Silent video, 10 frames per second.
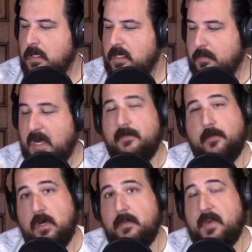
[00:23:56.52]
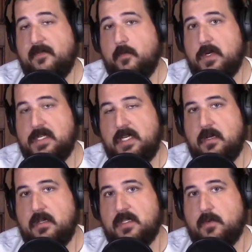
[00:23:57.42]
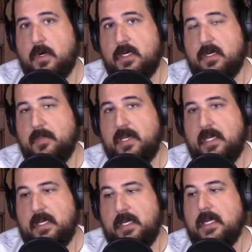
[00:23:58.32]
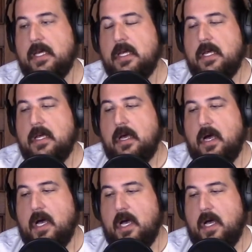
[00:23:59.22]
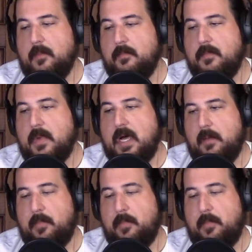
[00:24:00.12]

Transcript: There might have only been 14 on the squad completely. I